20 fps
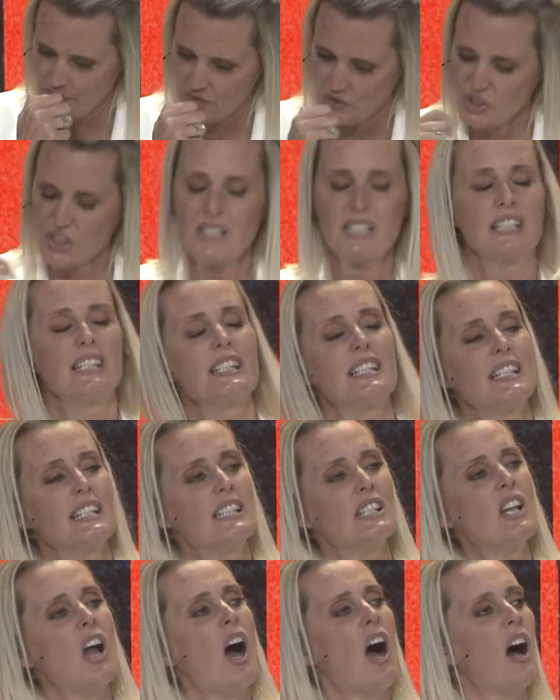Jesus
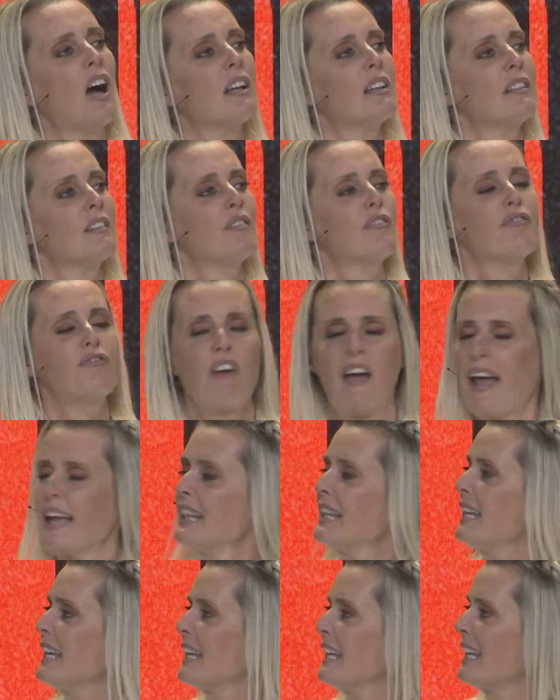is not
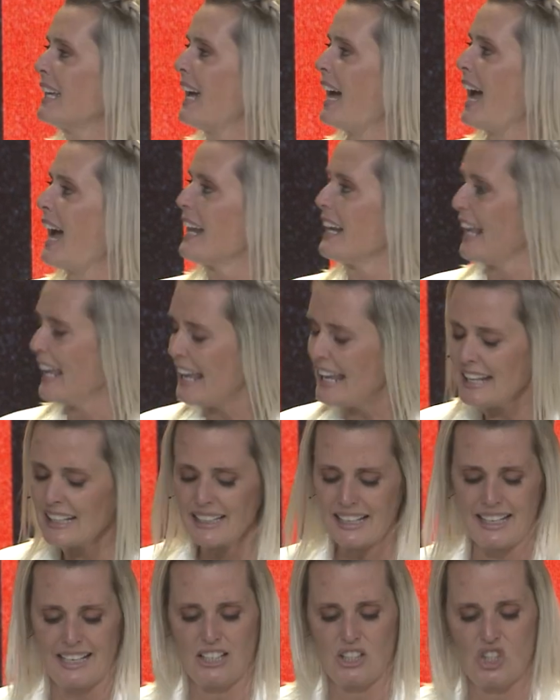failing at
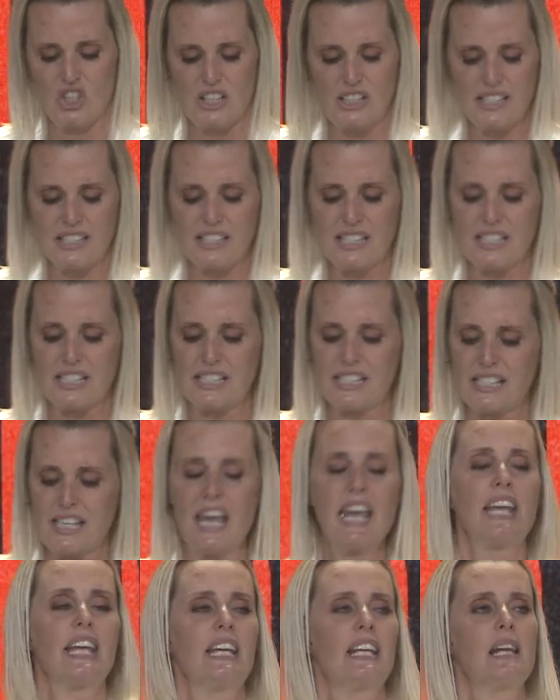healing. Jesus is
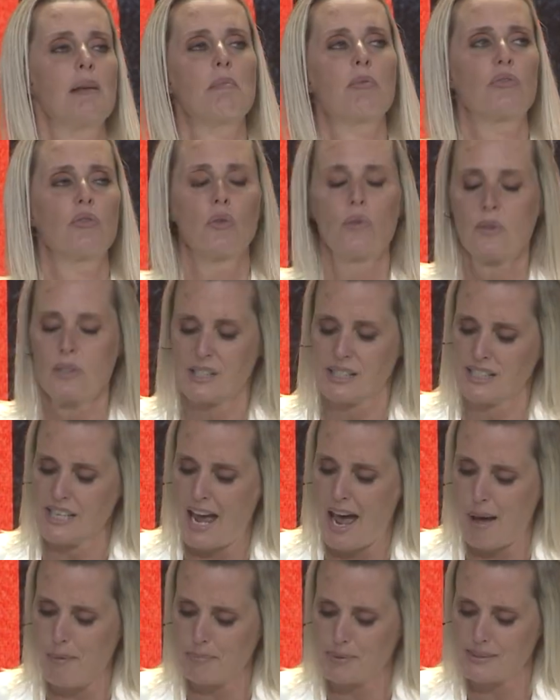taking him through the
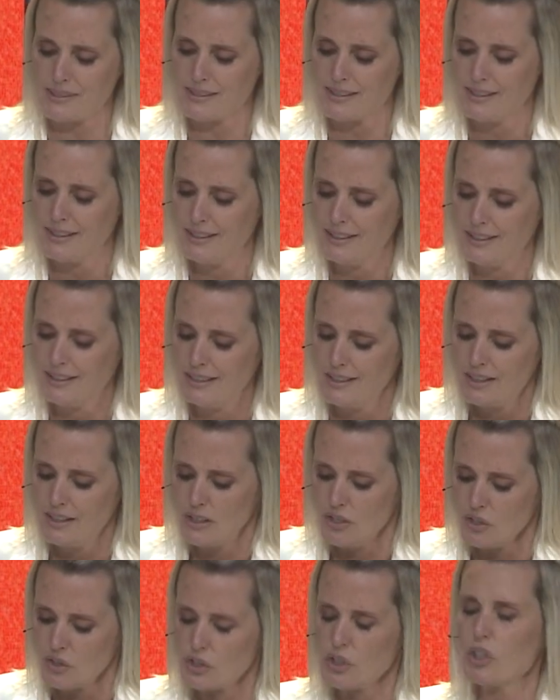steps
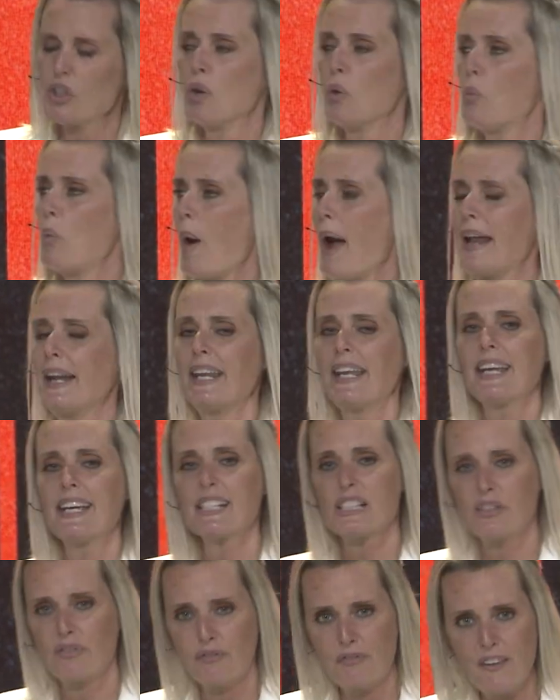so that when he
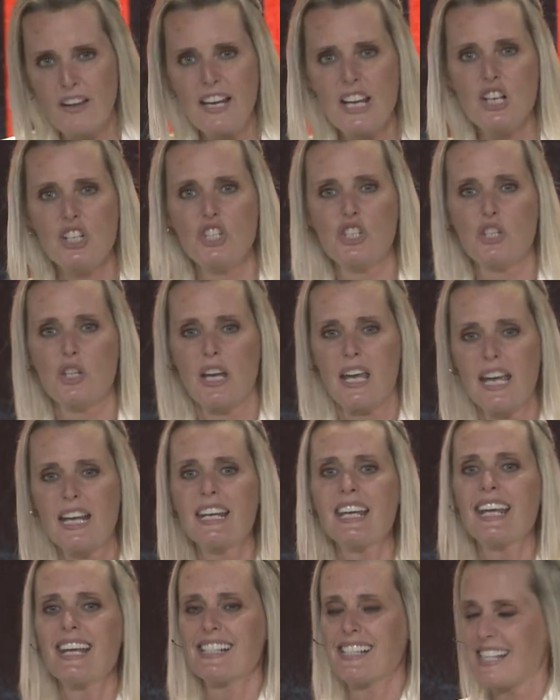has finished
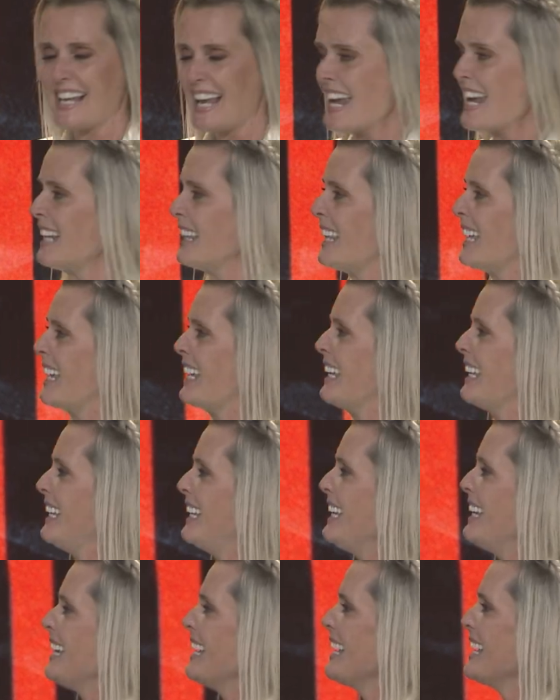in his healing,
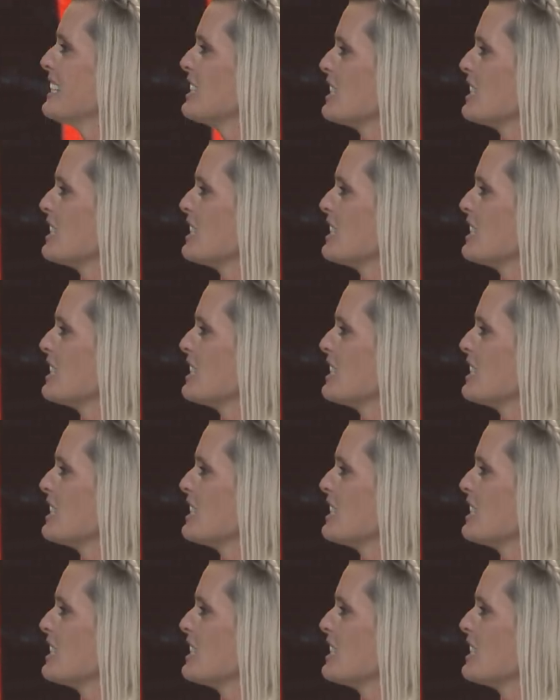he